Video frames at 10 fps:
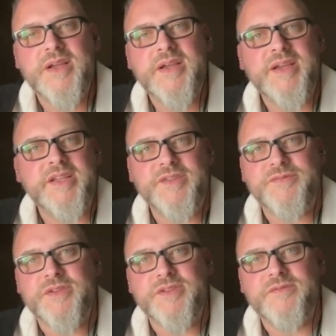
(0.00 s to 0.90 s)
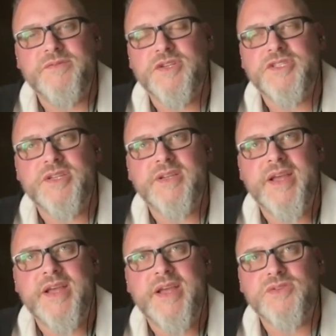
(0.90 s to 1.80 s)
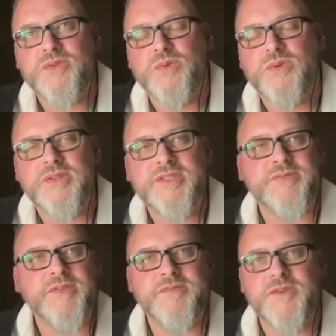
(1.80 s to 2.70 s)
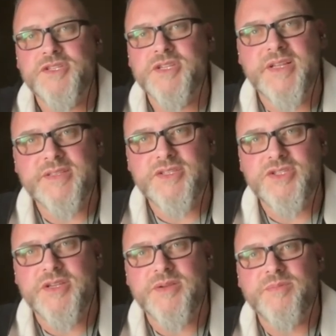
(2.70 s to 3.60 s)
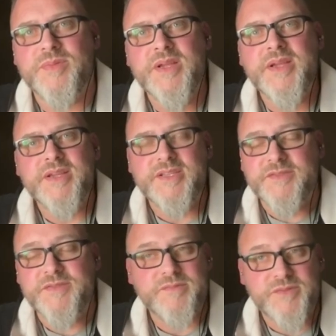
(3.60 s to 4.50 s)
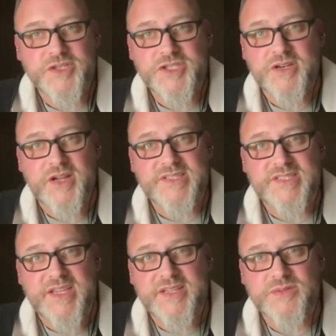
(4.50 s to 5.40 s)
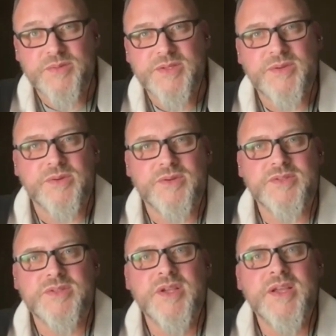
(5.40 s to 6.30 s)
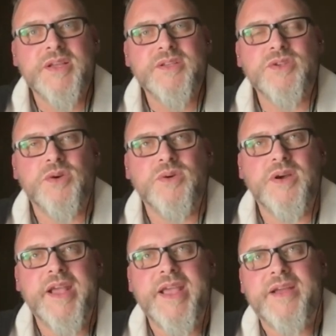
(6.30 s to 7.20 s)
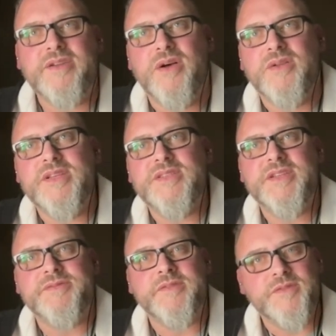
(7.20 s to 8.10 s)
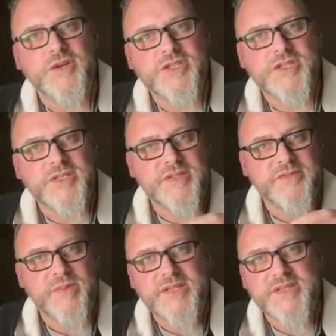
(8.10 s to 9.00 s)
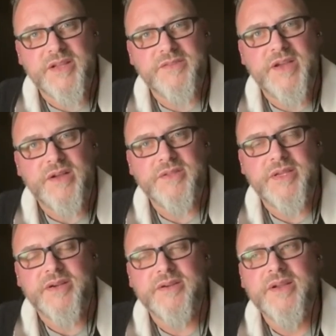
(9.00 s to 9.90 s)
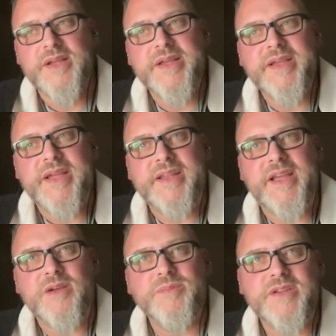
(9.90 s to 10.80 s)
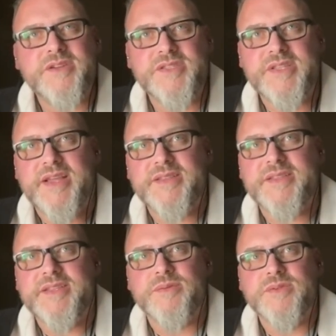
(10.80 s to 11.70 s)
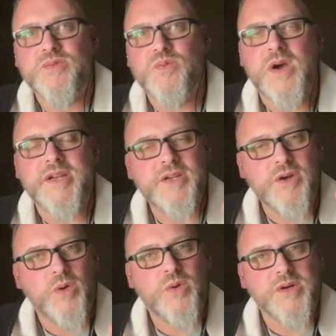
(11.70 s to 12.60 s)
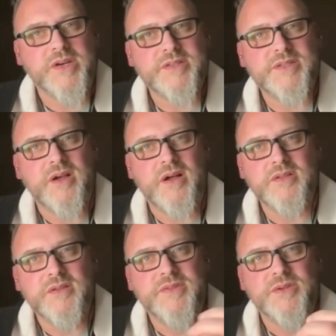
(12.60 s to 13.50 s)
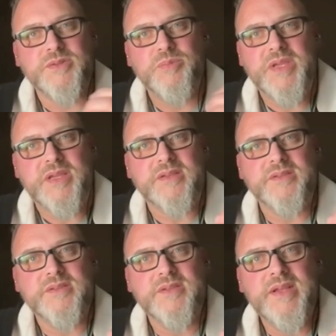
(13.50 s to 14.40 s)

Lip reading: a different version at school, a different version at the gym, a different version on dates with girls. So I had all these different versions of myself out there. And he helped me understand that there was one core to all of those beings.